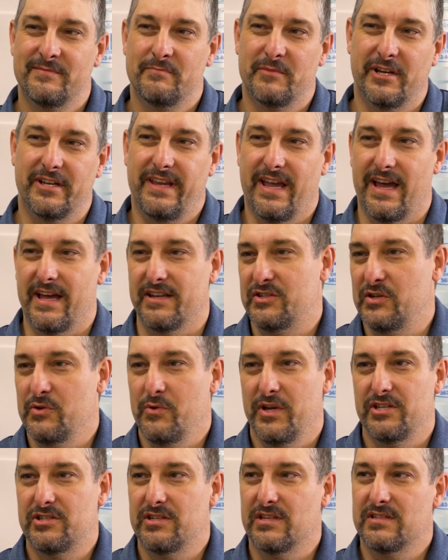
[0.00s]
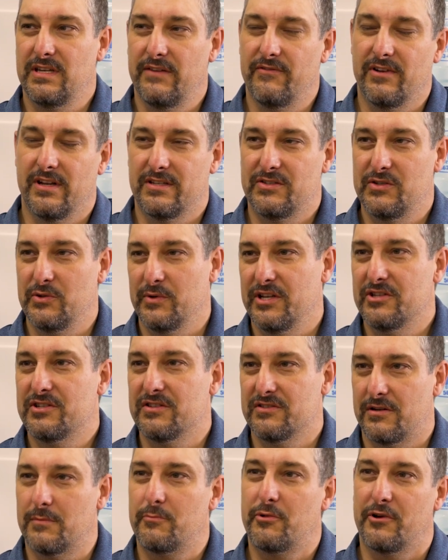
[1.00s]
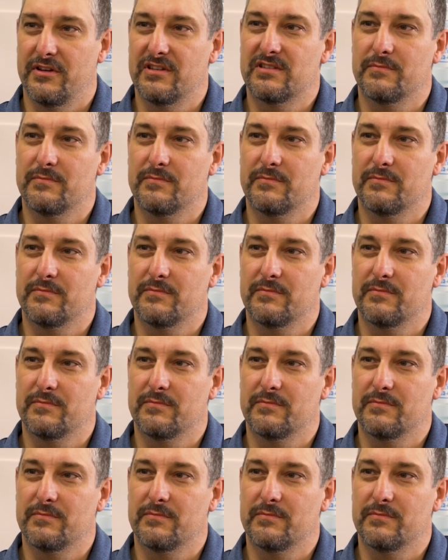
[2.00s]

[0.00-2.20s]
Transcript: But yeah, two inches, even at two inches, they're pretty